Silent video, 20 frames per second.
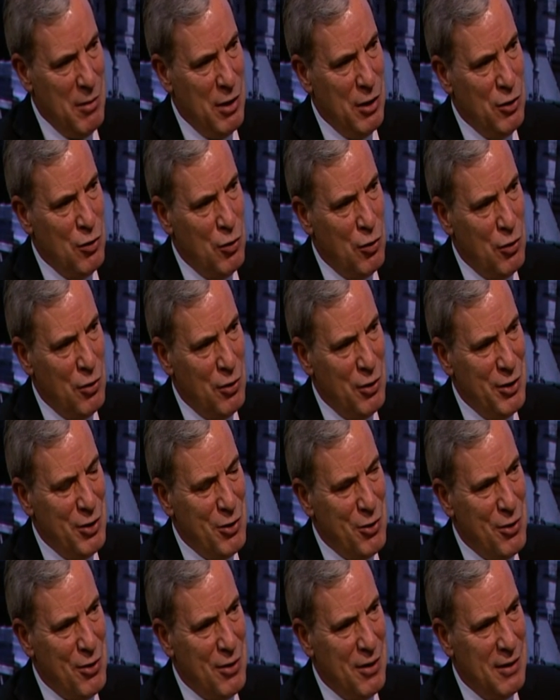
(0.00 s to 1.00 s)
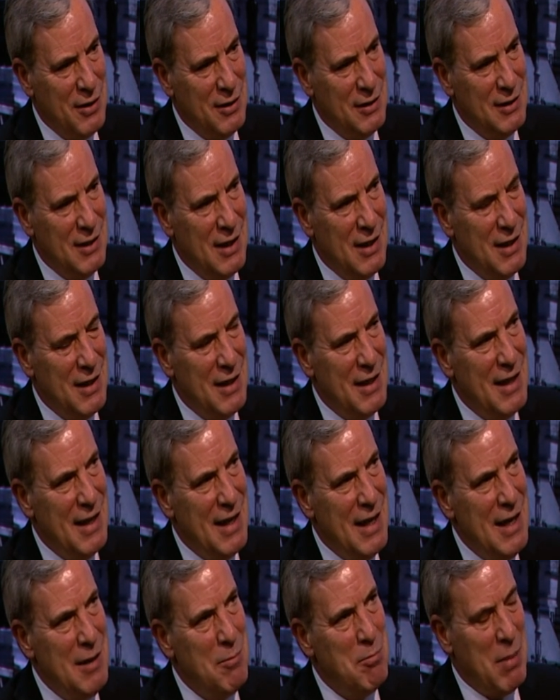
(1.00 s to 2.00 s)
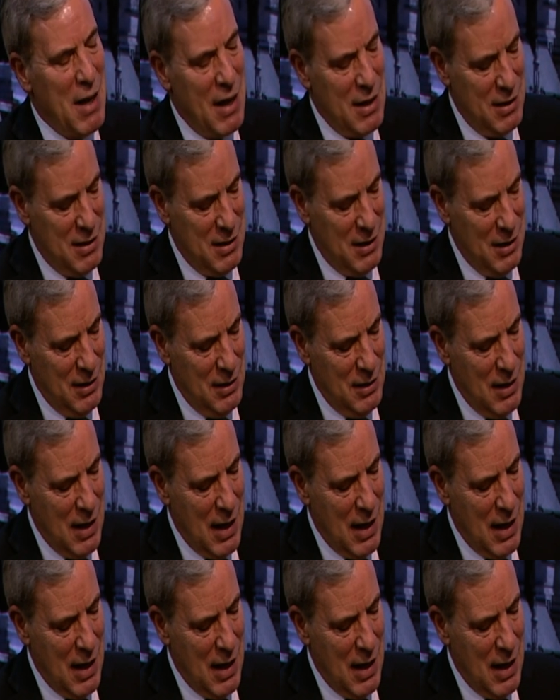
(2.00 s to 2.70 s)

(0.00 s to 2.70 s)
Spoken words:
You're in banking.